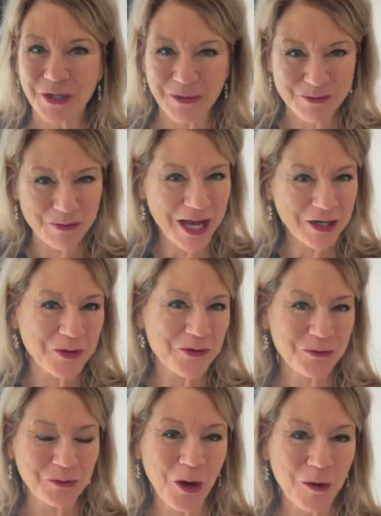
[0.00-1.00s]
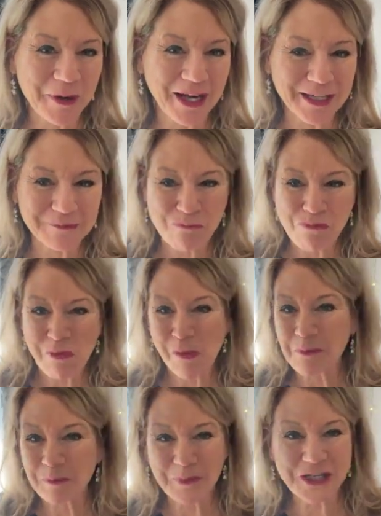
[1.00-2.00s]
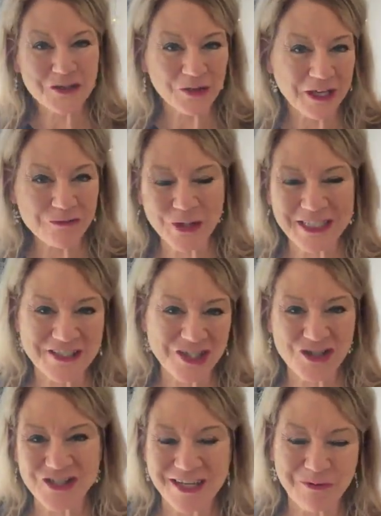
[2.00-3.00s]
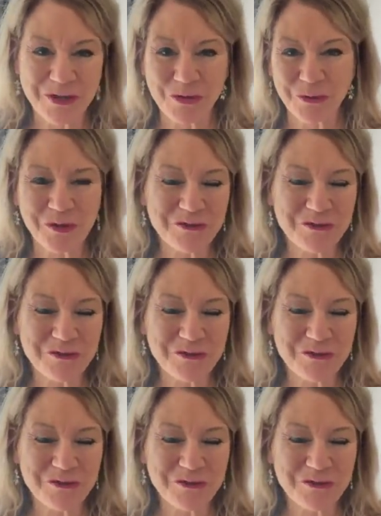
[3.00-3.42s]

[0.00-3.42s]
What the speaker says: when I was kind of going through all my major life transitions. I went